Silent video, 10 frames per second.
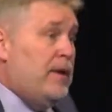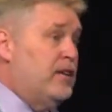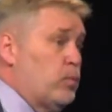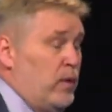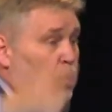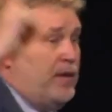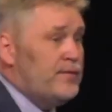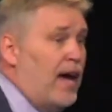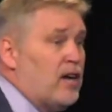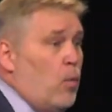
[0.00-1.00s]
is we
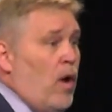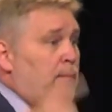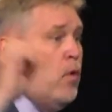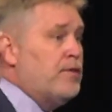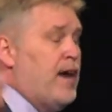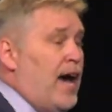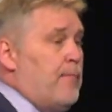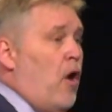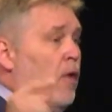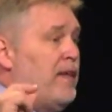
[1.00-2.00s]
recycle one more time
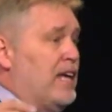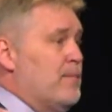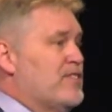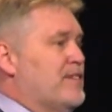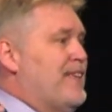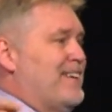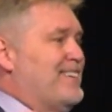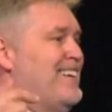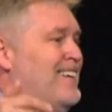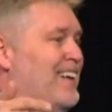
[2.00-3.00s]
all the images that
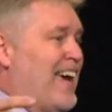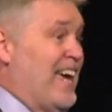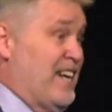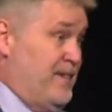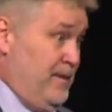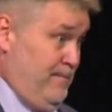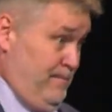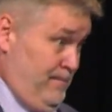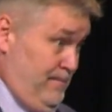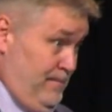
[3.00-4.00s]
didn't land.
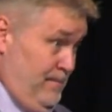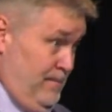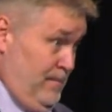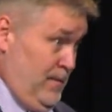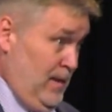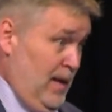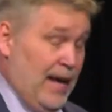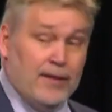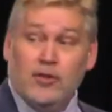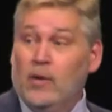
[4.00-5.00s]

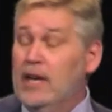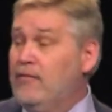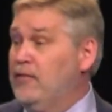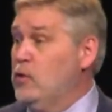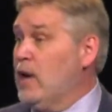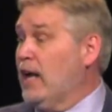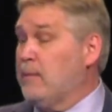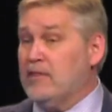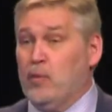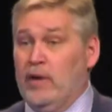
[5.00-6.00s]
And so if you got up
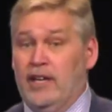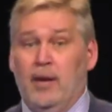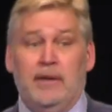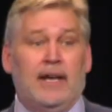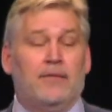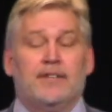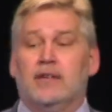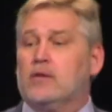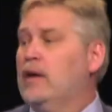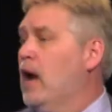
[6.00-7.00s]
this morning coming downstairs
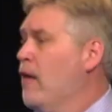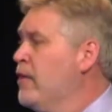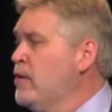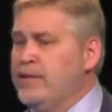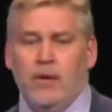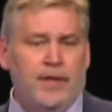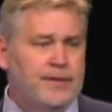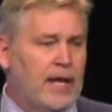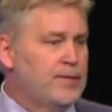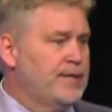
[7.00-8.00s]
going, are there no donuts? I
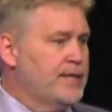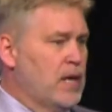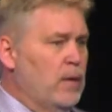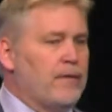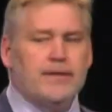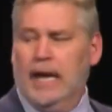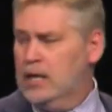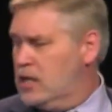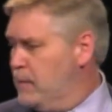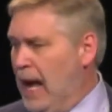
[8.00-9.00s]
don't see a donut. They're dangerous,
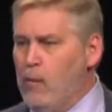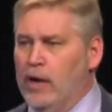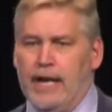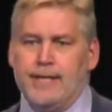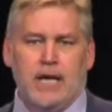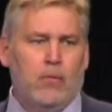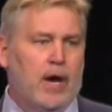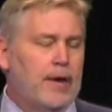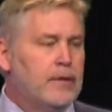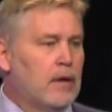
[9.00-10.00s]
but I wanted a donut.